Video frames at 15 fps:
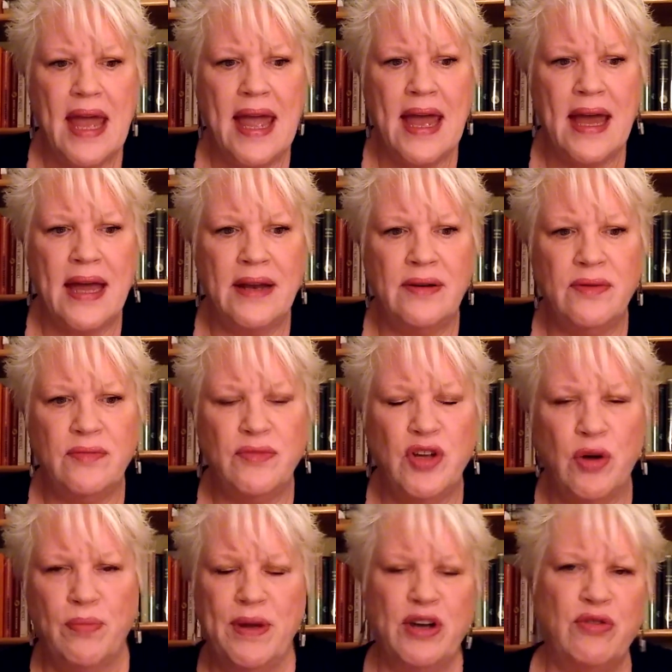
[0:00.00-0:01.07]
and
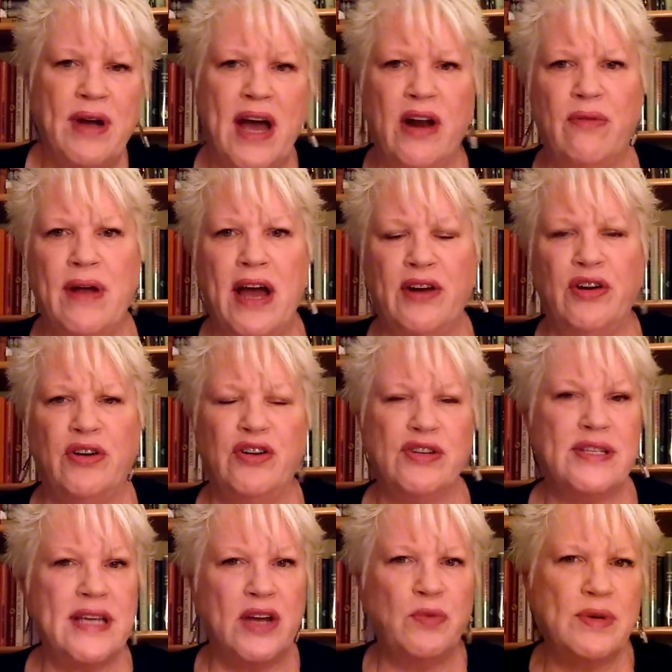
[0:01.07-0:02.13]
big crowd around her, and her
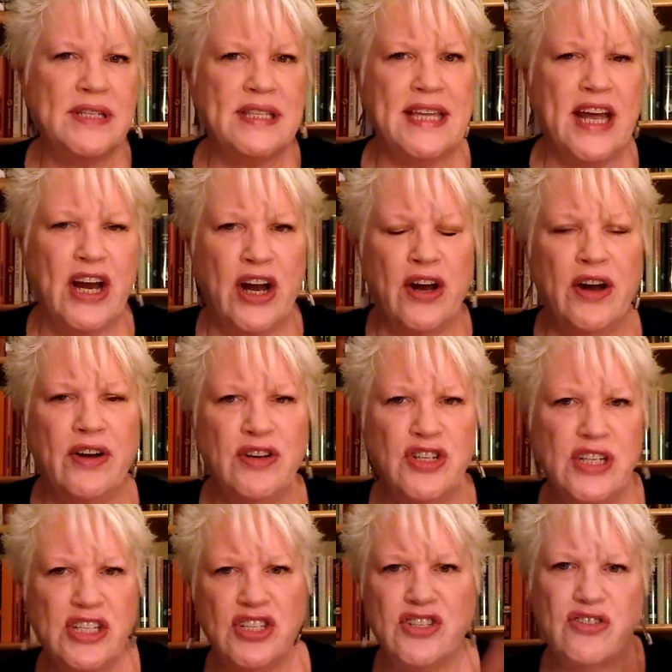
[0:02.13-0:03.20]
son was there, and
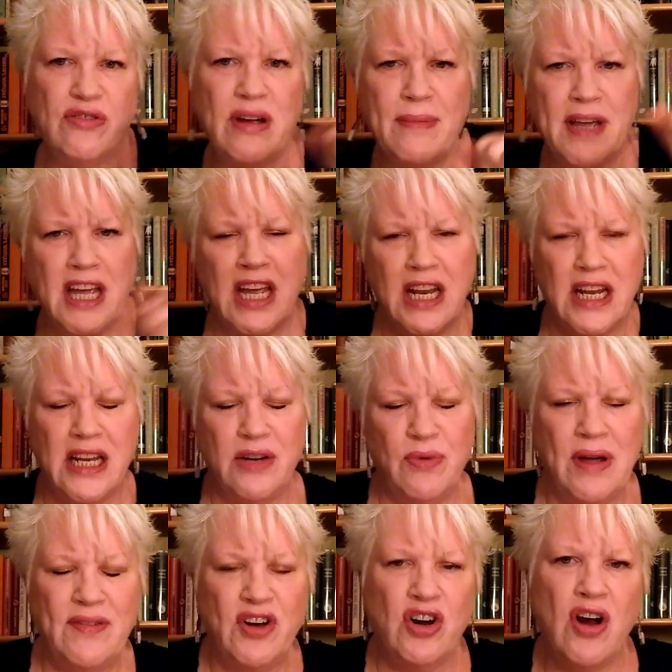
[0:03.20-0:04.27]
she's screaming and
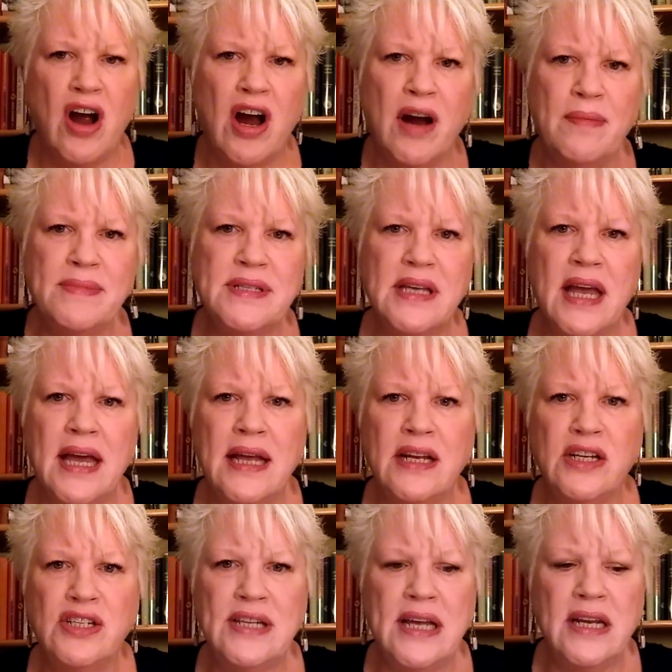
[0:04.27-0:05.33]
waving her arms
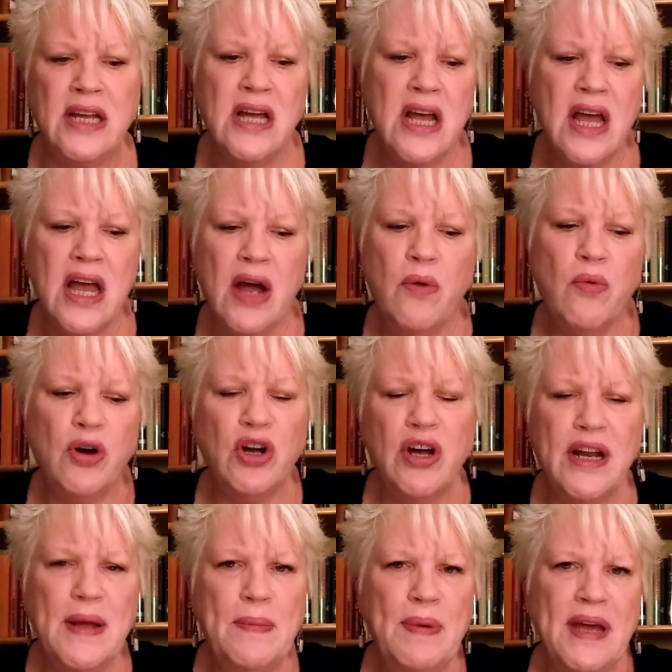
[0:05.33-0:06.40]
and said, "We're
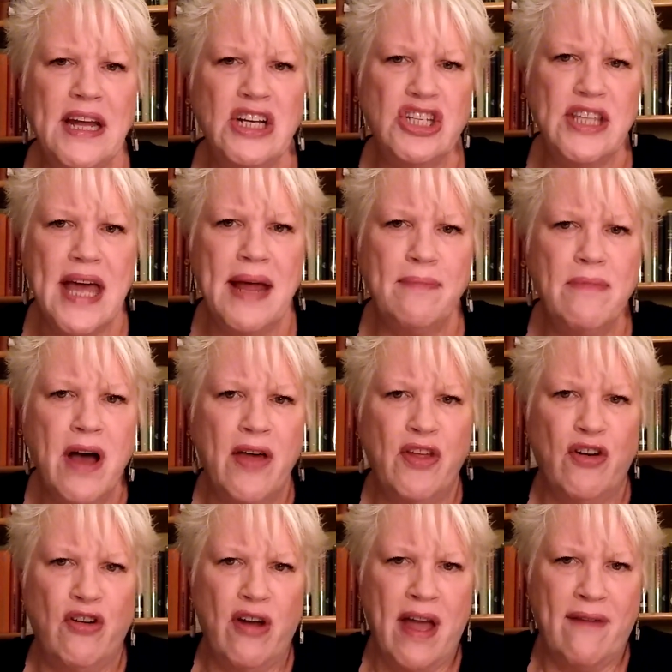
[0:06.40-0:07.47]
going to impeach that
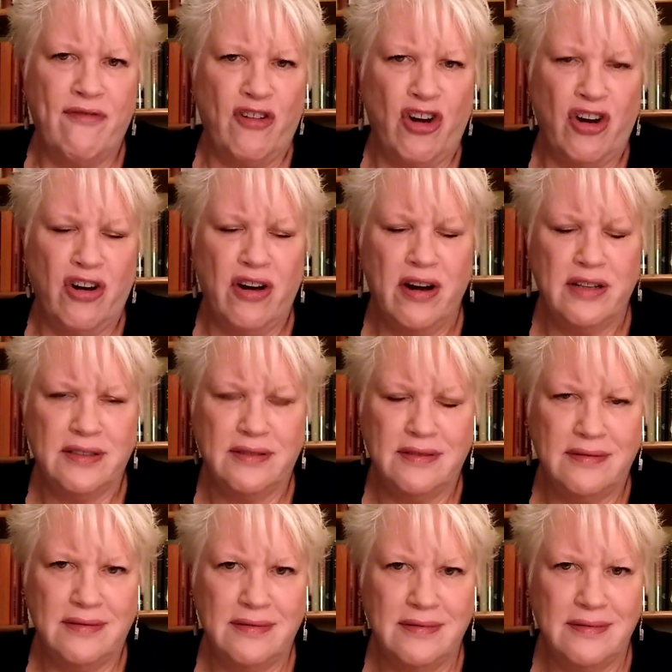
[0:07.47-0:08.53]
mother effer."
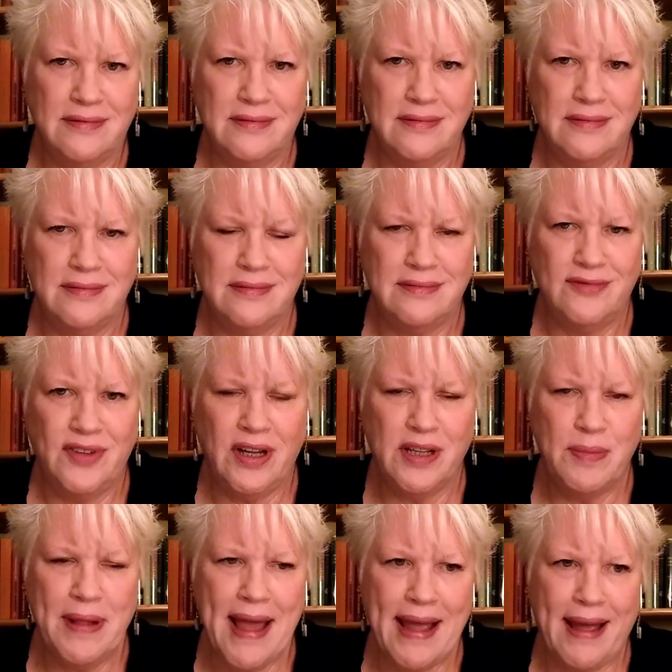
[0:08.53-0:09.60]
Fill in
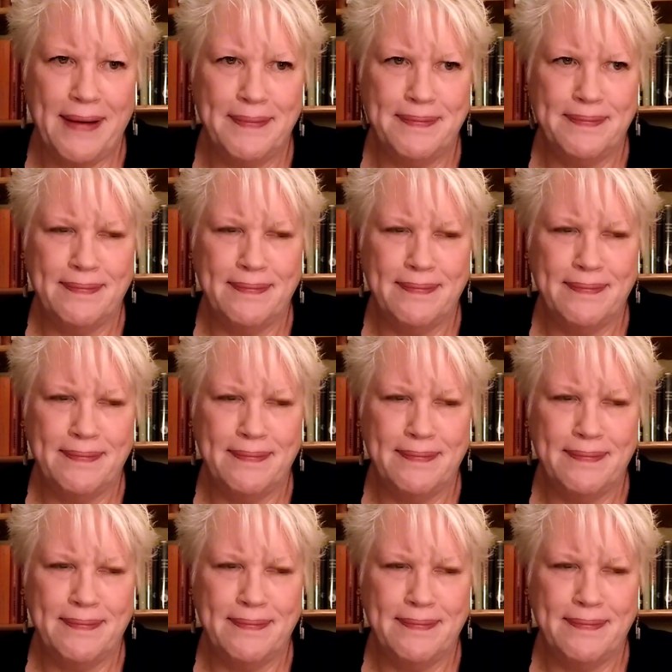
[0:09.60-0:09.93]
the blank.